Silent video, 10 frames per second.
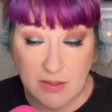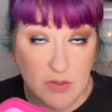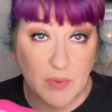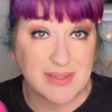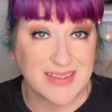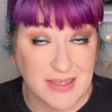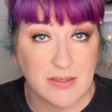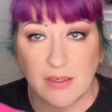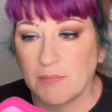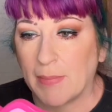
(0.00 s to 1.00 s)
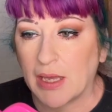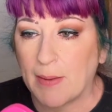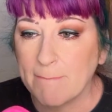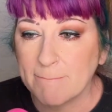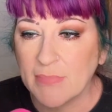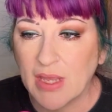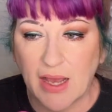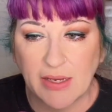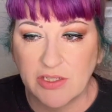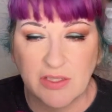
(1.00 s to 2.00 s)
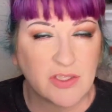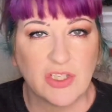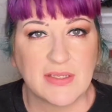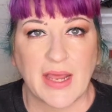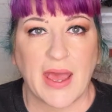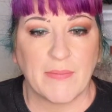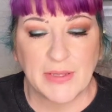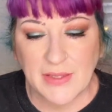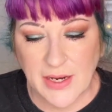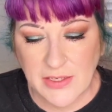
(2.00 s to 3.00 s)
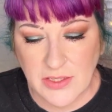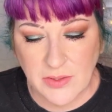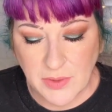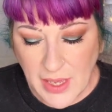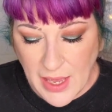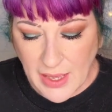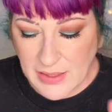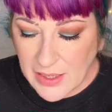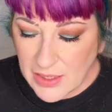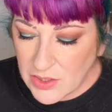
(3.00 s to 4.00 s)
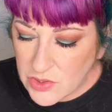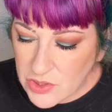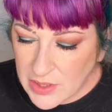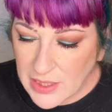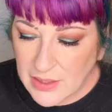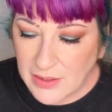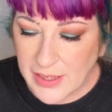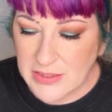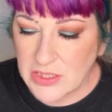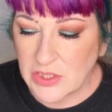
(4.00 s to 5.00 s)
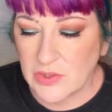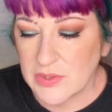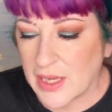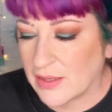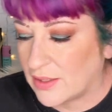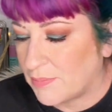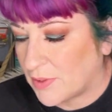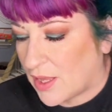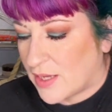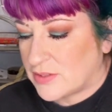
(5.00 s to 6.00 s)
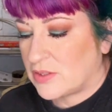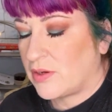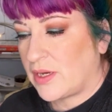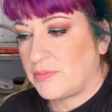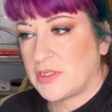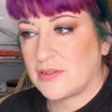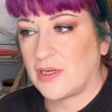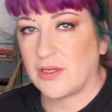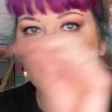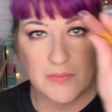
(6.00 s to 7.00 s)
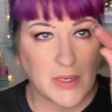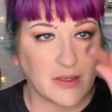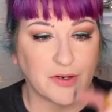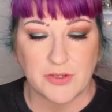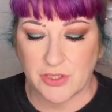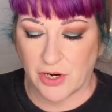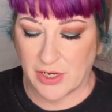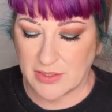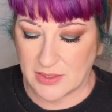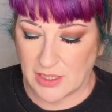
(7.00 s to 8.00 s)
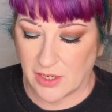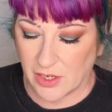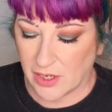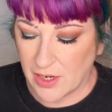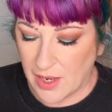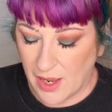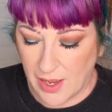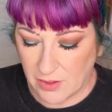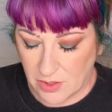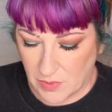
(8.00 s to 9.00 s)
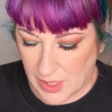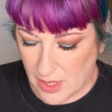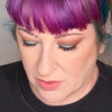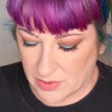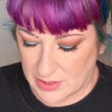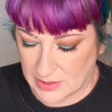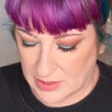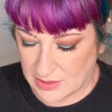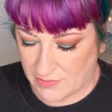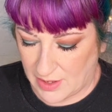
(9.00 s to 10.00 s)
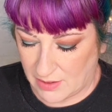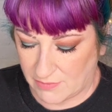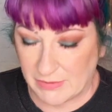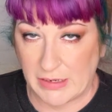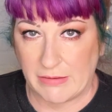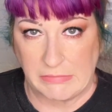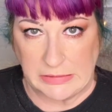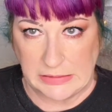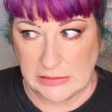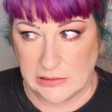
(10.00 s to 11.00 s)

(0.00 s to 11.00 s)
This one doesn't, but it's just a habit that I do. And then I usually like to use a lip gloss. So I'm just going to use my little Tartist here. I don't know what color this is. I've had it forever.